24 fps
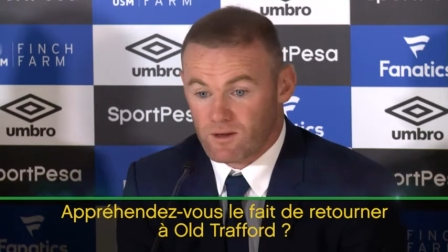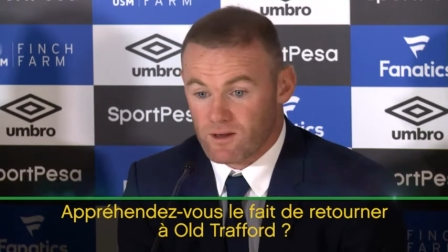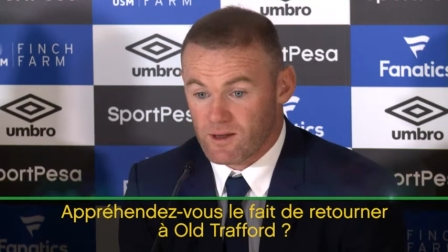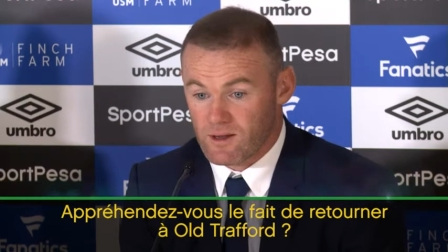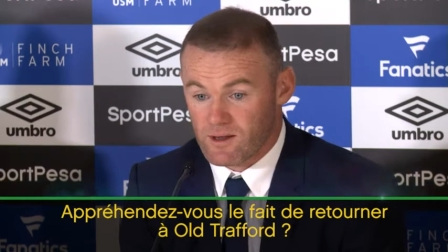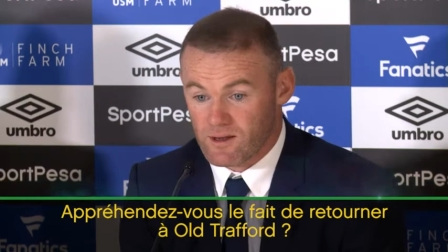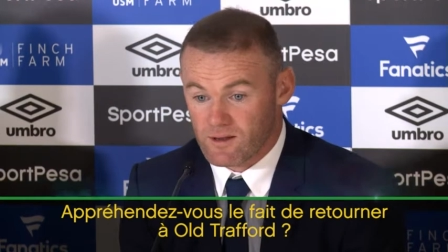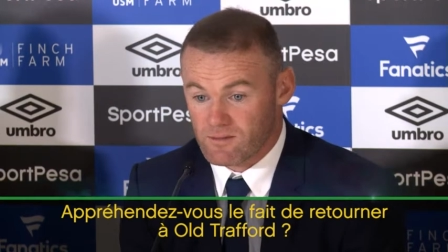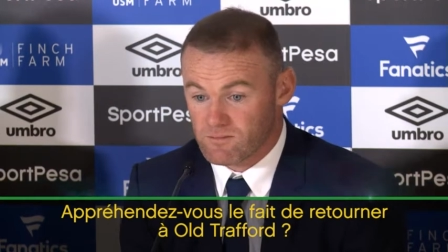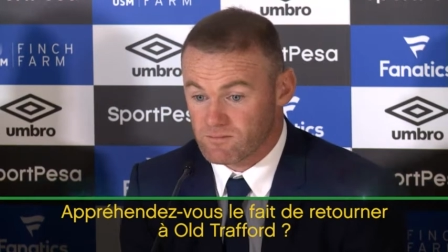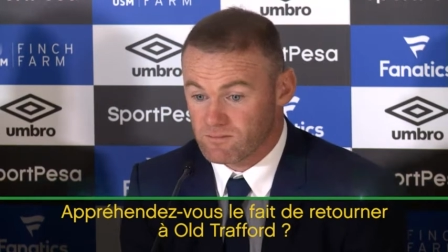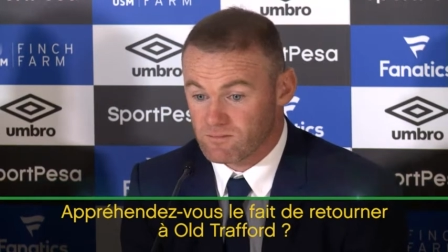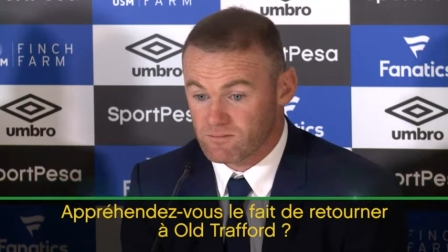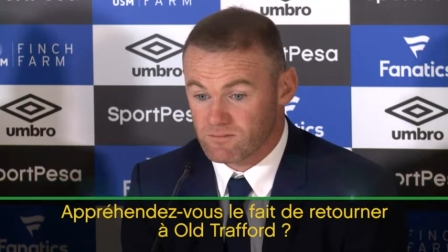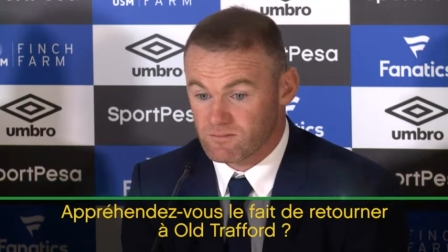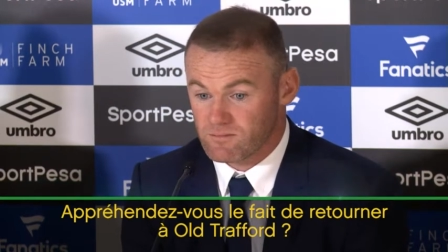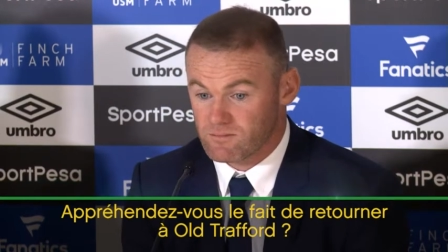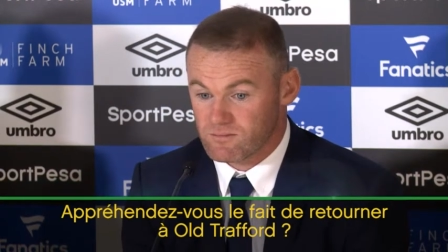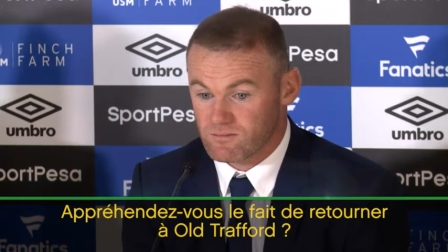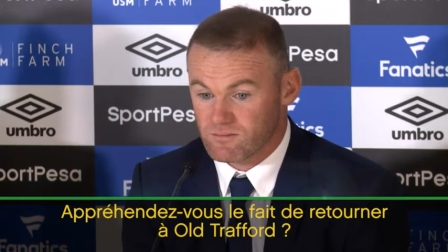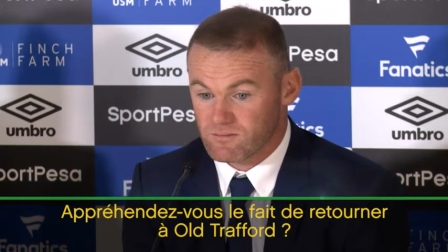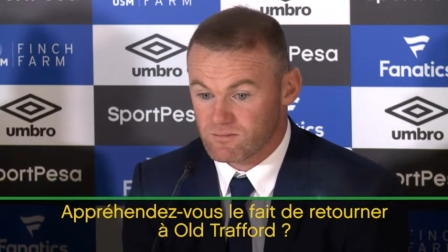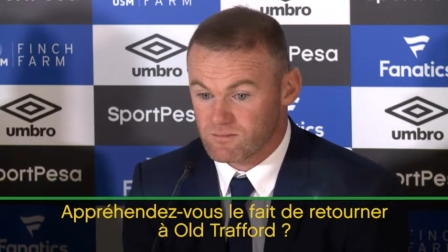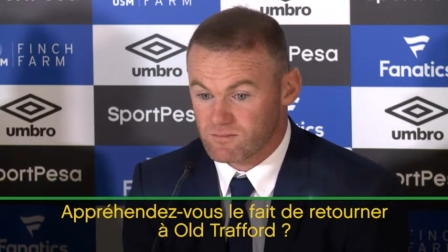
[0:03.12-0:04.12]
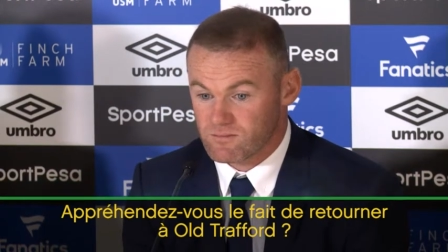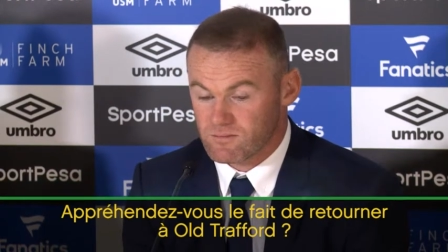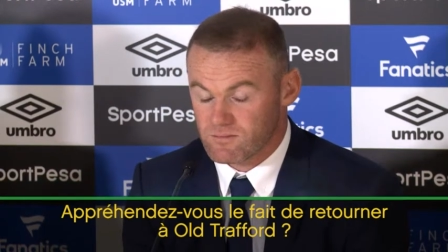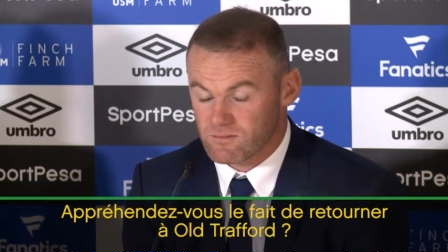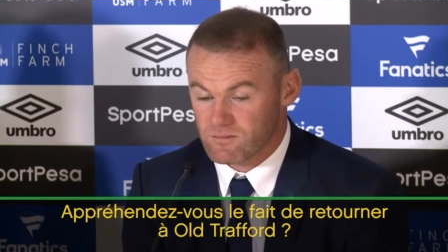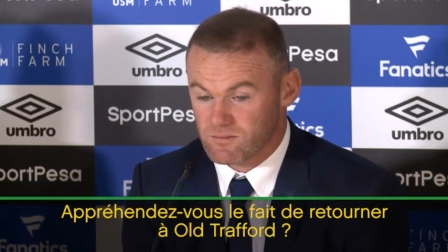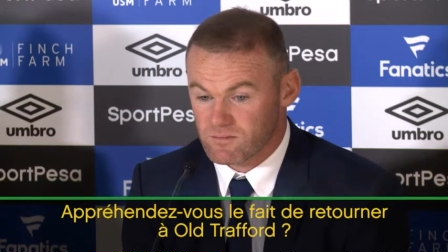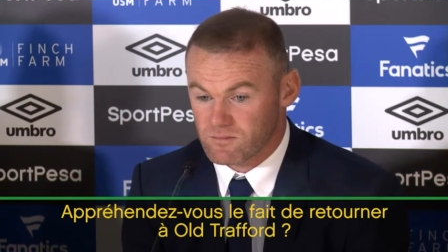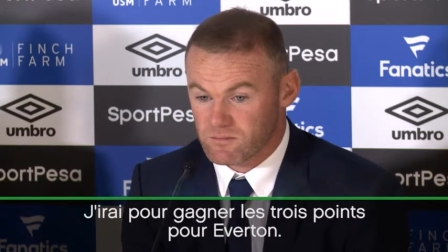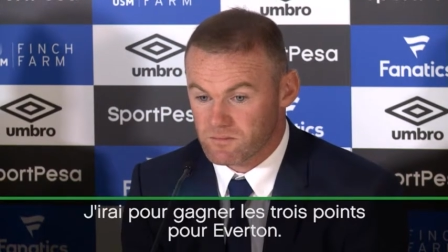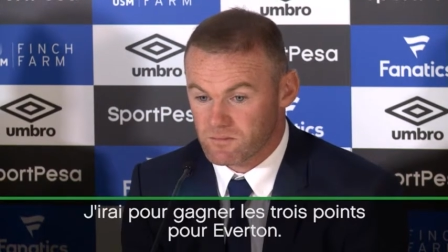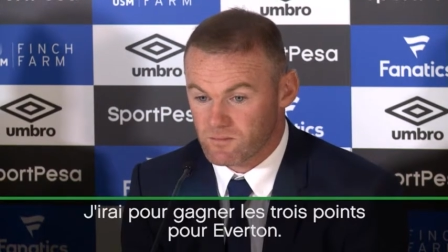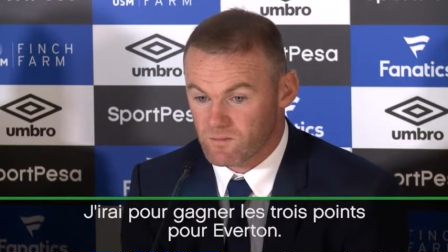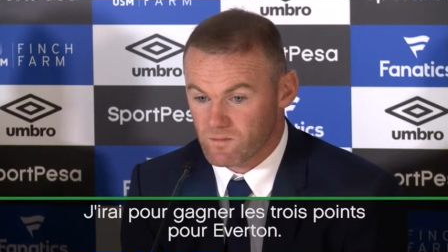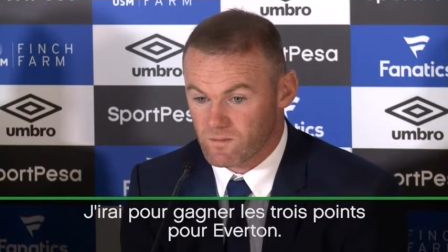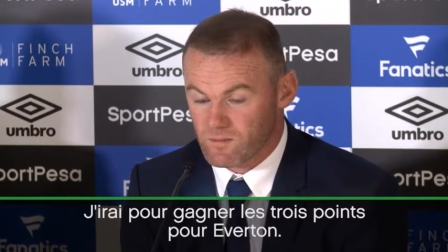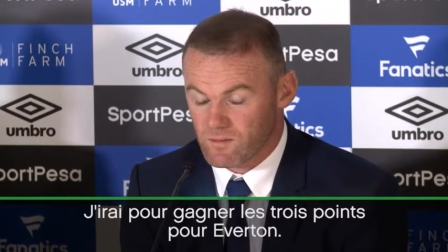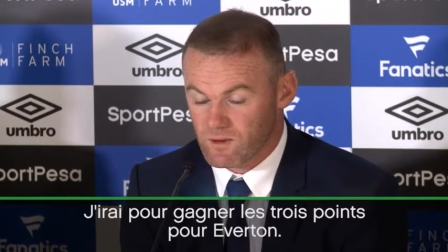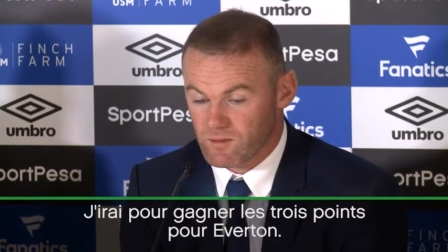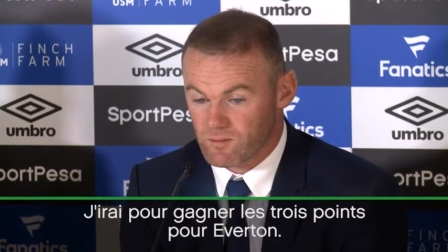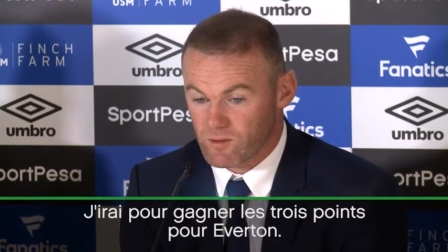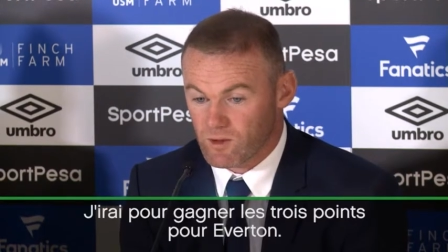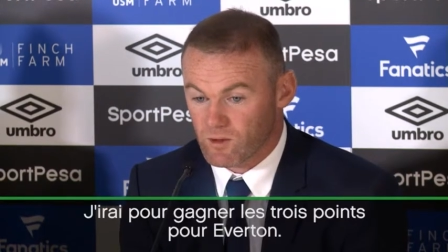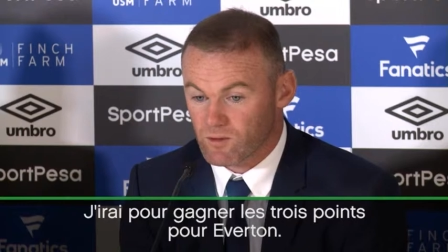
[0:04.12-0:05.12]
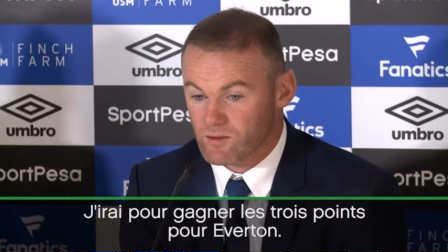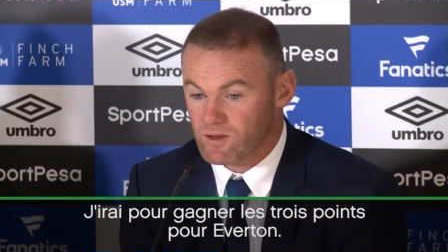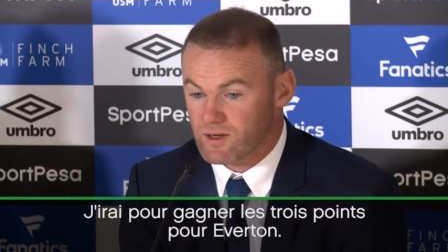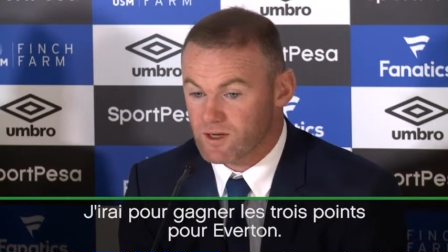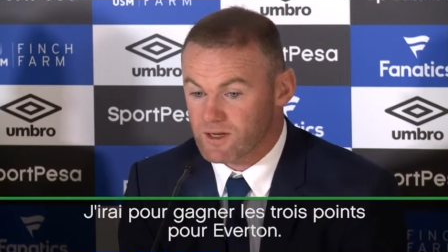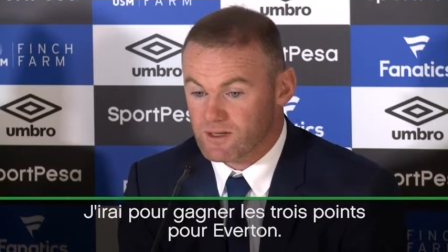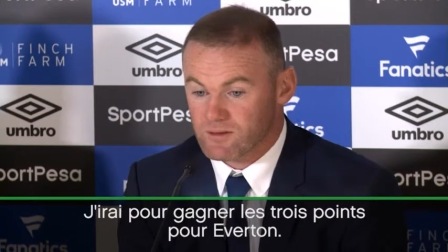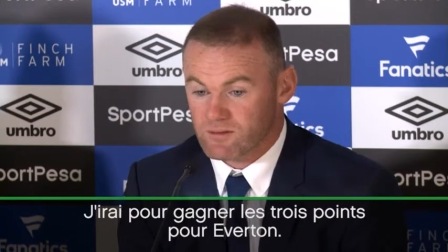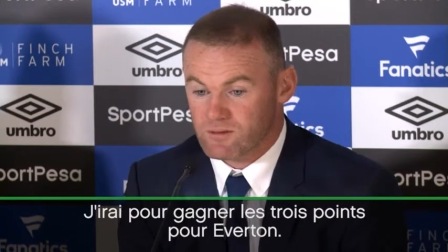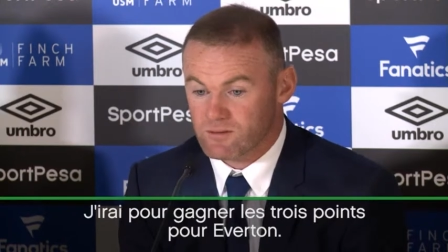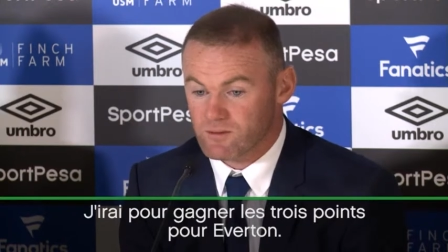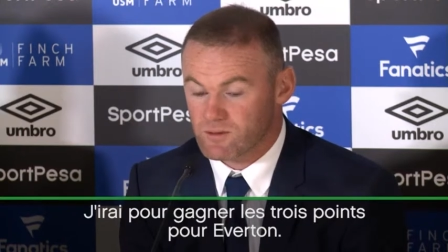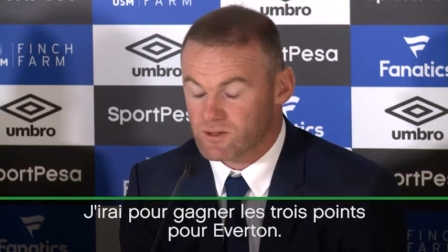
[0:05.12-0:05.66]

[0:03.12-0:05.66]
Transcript: I'm going there